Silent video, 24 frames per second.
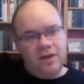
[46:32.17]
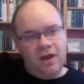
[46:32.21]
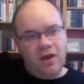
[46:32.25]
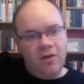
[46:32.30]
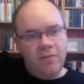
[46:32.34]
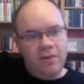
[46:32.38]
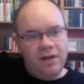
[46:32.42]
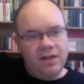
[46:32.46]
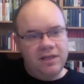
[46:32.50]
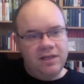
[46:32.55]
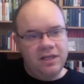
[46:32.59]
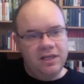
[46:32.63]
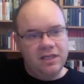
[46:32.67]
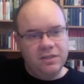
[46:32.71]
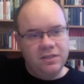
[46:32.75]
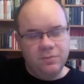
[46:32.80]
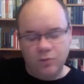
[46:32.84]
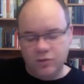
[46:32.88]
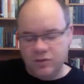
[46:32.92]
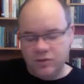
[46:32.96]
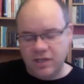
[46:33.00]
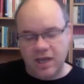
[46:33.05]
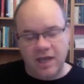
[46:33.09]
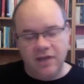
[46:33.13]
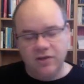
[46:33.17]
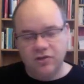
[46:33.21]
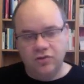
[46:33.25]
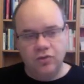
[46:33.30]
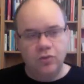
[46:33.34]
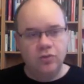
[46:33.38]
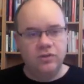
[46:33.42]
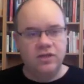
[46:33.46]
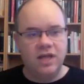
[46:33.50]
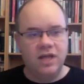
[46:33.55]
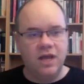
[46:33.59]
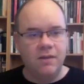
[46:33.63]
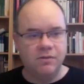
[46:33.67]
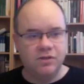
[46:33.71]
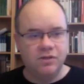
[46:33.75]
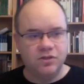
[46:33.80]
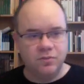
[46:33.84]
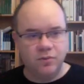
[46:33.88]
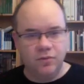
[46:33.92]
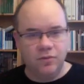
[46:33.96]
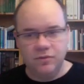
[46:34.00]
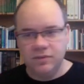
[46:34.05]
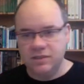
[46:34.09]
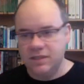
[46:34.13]
many teaspoons are in 2
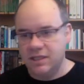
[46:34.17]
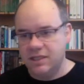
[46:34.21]
tablespoons,